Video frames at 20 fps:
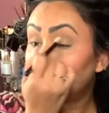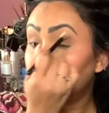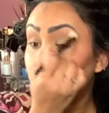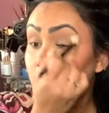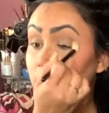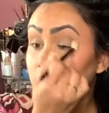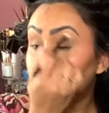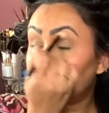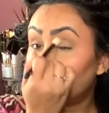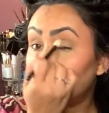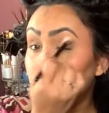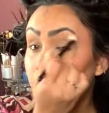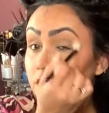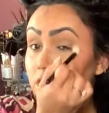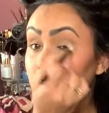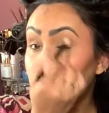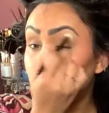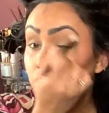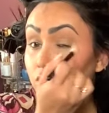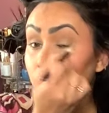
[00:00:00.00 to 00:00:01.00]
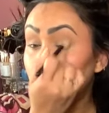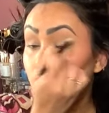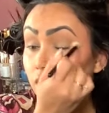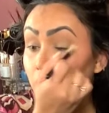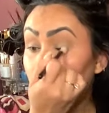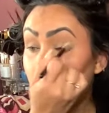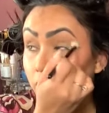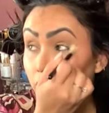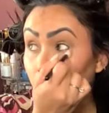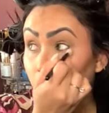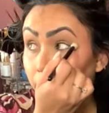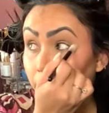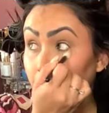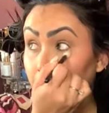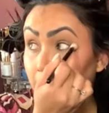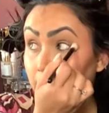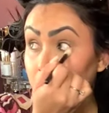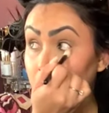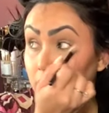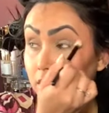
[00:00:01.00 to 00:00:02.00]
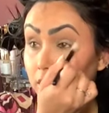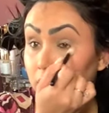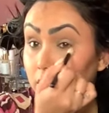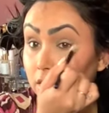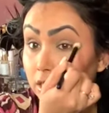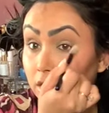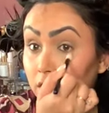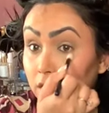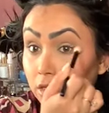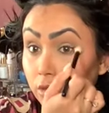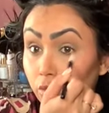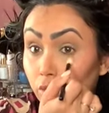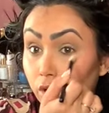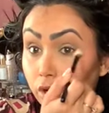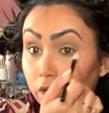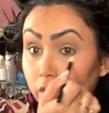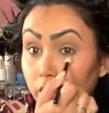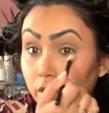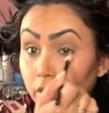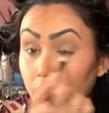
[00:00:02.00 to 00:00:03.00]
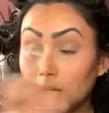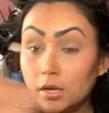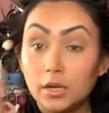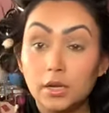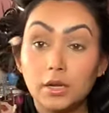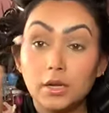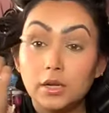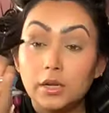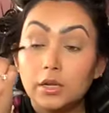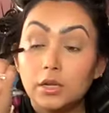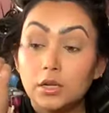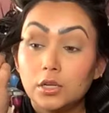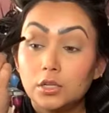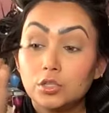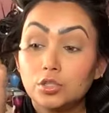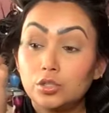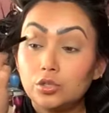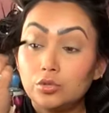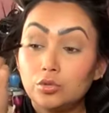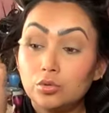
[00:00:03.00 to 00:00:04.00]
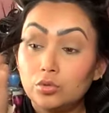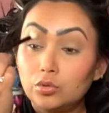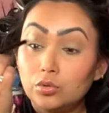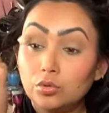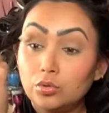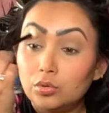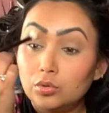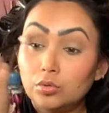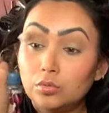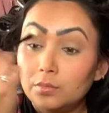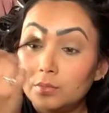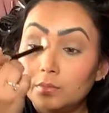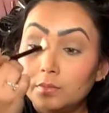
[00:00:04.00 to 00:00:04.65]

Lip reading: As long as you know how to blend. The key word to